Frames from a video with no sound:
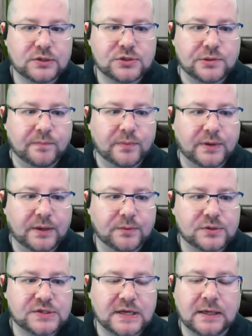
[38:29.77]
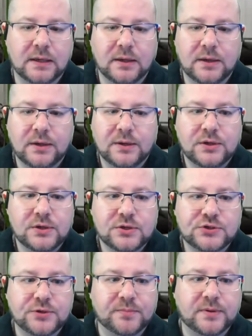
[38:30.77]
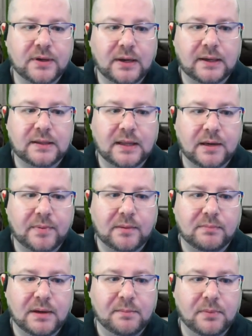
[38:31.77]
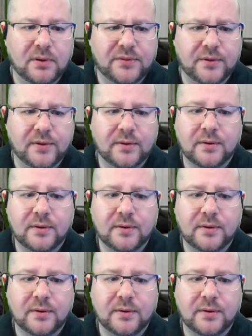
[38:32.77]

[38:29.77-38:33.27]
somebody would say something like that about my mother.